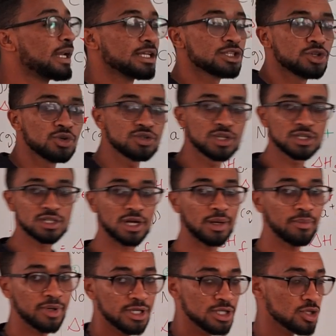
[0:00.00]
Let's use these
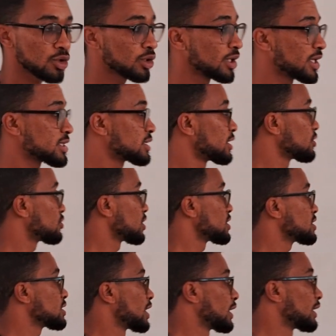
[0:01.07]
numbers, or let's use
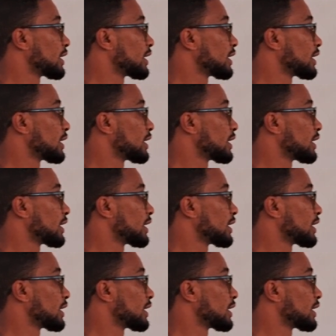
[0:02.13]
this